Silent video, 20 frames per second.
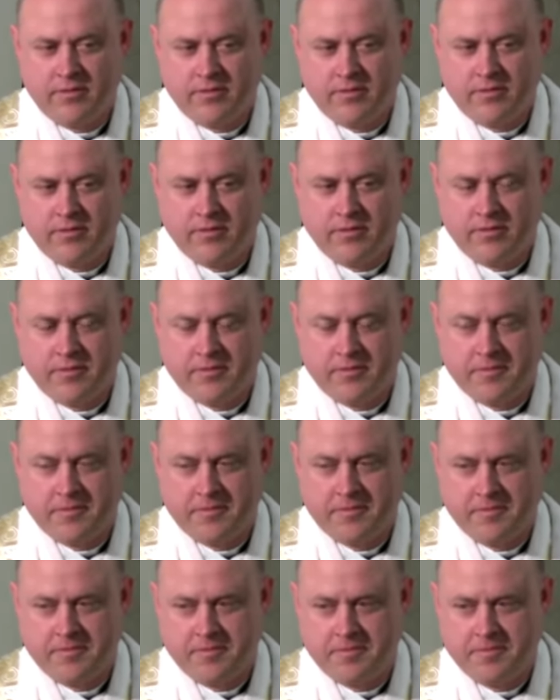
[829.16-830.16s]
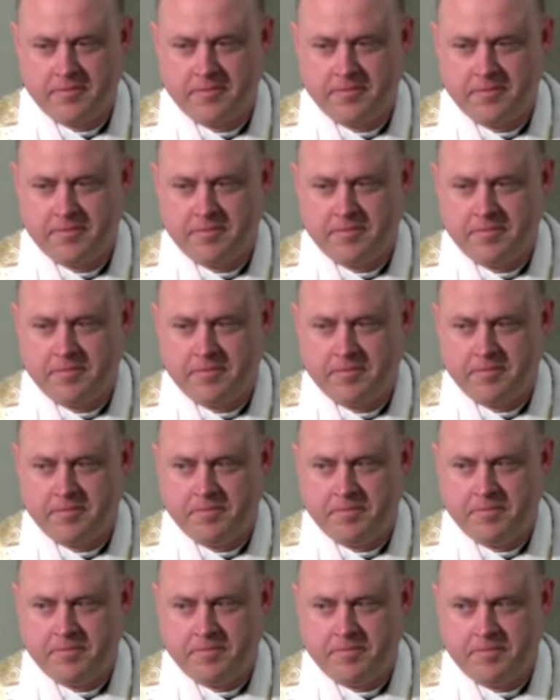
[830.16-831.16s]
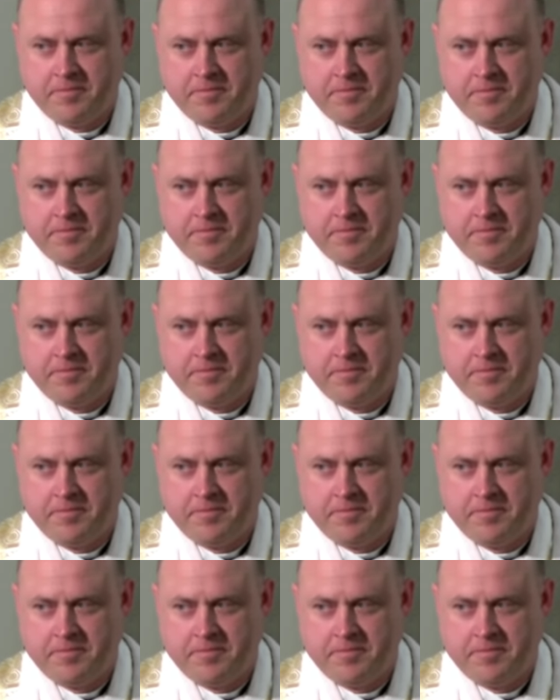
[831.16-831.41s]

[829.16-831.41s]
(no one is talking)